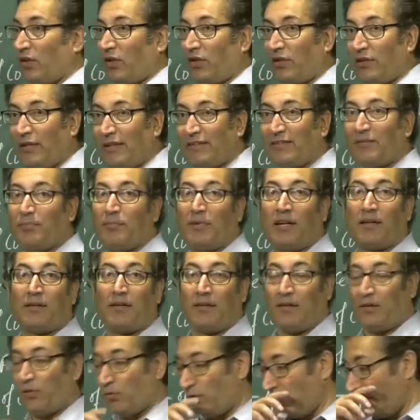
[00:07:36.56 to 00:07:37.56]
this metal
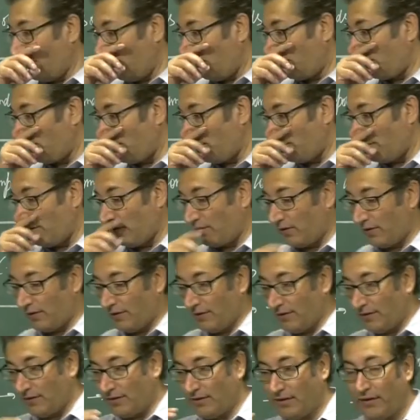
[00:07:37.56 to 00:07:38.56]
you will come to
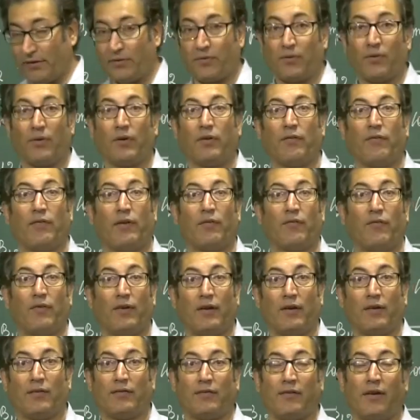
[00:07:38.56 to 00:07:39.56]
know later on when
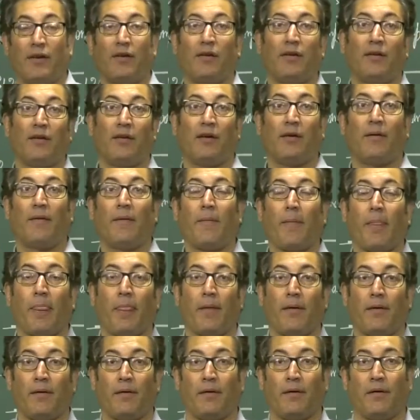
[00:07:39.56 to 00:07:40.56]
we'll study the
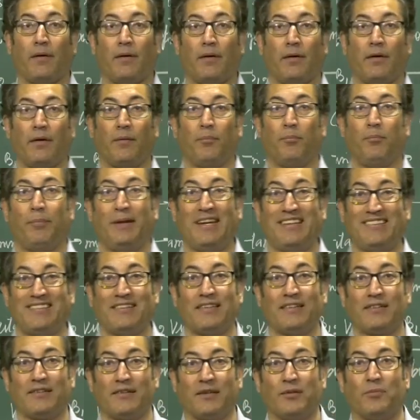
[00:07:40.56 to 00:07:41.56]

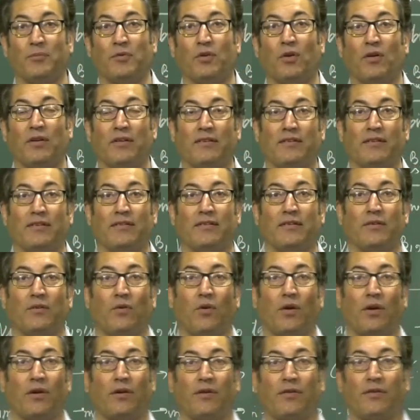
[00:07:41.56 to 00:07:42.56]
basic terminologies in
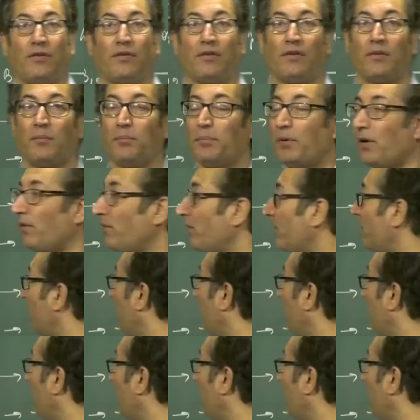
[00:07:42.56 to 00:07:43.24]
coordination compounds.